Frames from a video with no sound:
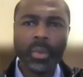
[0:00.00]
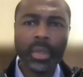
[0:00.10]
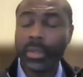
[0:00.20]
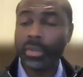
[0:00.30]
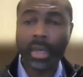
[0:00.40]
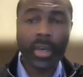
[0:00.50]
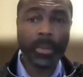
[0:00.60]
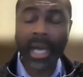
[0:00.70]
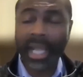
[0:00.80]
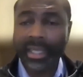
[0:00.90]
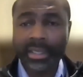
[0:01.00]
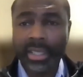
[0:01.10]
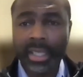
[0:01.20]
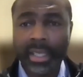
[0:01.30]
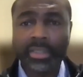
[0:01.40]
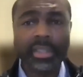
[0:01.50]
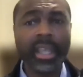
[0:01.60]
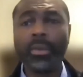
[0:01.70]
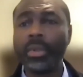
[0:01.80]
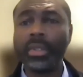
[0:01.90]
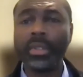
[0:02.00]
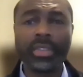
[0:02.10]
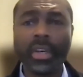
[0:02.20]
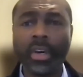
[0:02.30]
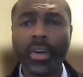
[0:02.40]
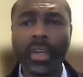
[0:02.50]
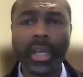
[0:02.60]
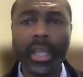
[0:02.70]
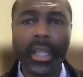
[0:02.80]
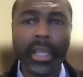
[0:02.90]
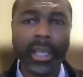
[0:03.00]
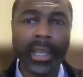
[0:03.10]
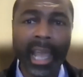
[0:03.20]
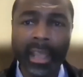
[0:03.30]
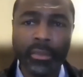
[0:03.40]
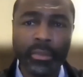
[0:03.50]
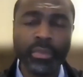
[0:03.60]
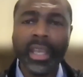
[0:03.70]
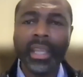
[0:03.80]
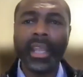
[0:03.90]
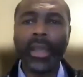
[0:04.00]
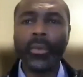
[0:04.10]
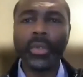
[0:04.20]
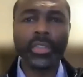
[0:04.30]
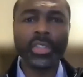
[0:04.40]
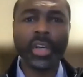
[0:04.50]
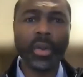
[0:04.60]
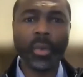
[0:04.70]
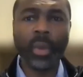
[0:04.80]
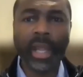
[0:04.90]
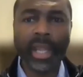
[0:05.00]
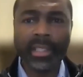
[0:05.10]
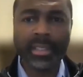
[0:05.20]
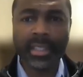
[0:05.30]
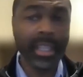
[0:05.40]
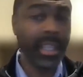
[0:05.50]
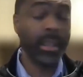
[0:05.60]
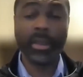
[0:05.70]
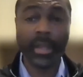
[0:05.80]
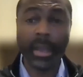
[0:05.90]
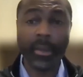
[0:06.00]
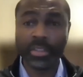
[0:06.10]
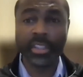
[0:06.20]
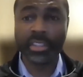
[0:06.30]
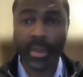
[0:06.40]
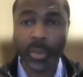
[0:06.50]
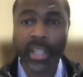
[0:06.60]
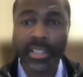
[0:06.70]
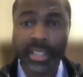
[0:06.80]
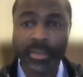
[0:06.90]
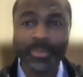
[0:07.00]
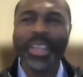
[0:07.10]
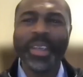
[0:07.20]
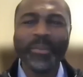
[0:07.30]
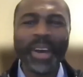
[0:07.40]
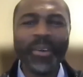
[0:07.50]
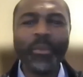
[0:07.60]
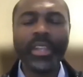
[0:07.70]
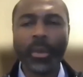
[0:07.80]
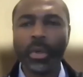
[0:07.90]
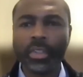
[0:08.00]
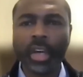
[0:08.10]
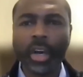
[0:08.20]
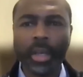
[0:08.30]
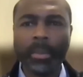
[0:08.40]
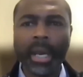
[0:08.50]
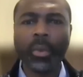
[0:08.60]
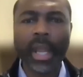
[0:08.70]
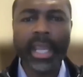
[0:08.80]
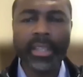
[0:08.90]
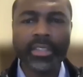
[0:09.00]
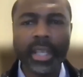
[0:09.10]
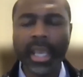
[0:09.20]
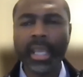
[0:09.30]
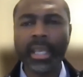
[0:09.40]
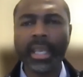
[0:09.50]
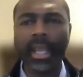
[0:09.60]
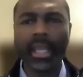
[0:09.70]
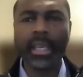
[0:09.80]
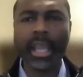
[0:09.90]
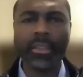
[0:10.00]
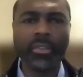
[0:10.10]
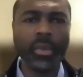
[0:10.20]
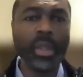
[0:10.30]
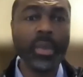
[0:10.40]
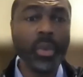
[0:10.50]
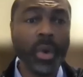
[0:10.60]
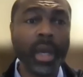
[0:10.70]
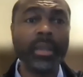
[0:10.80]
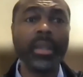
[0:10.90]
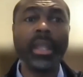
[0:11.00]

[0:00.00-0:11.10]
will talk politics, that will talk life, that will talk race. I was going to say racism, but that we'll talk about race. And, and that's what we want